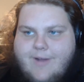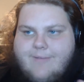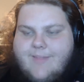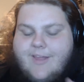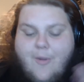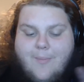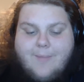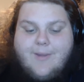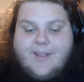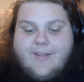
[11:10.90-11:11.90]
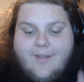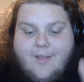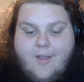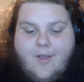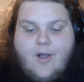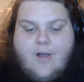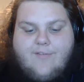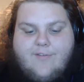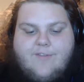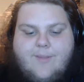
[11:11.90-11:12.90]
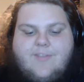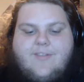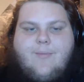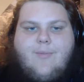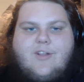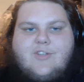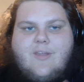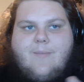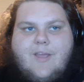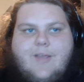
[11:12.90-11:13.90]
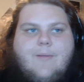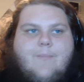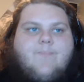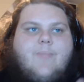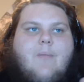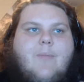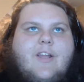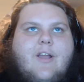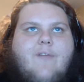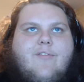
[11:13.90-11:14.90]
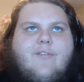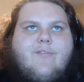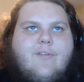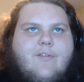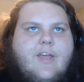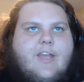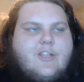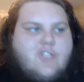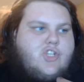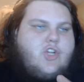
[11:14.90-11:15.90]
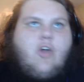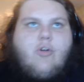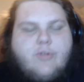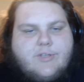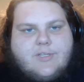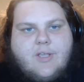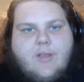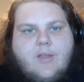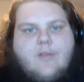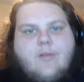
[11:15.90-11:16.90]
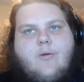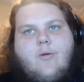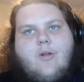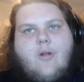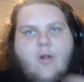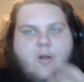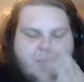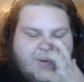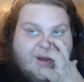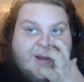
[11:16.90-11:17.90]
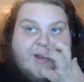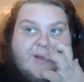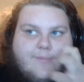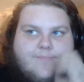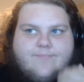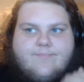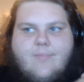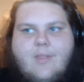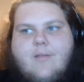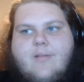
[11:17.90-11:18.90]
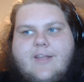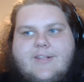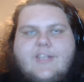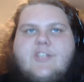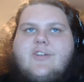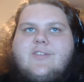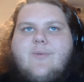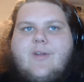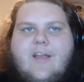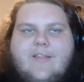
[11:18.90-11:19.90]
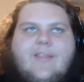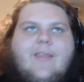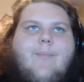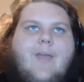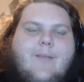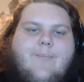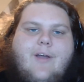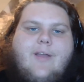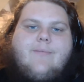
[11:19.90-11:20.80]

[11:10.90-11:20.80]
they don't make money off of DBZ Abridged. They make money off of, like, jokes or artwork, like t-shirts and whatnot that they make, but